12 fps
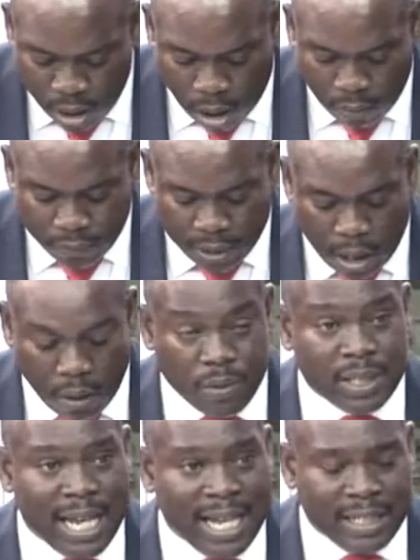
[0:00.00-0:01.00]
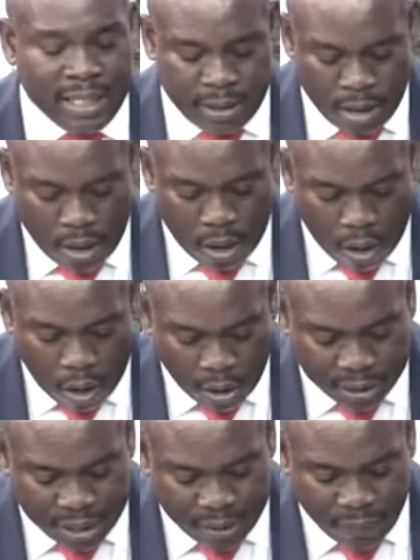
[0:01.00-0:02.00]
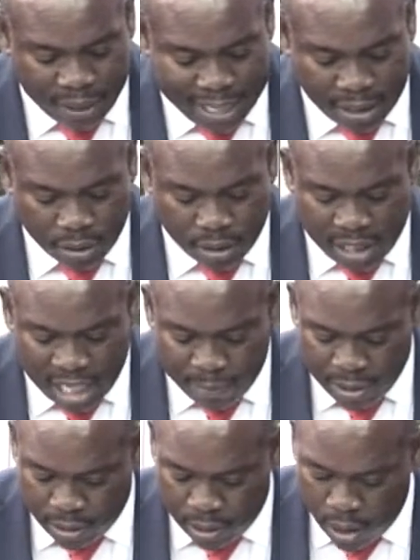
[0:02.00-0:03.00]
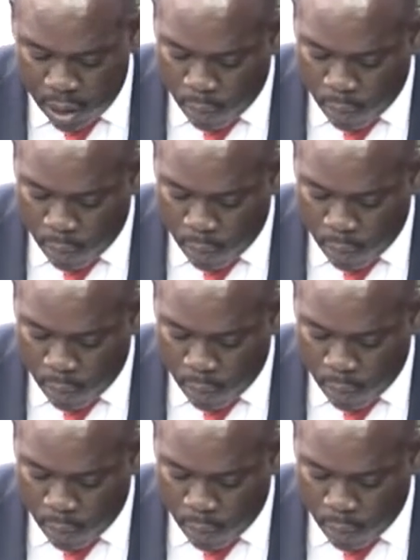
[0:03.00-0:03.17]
of the outstanding audited financial statements,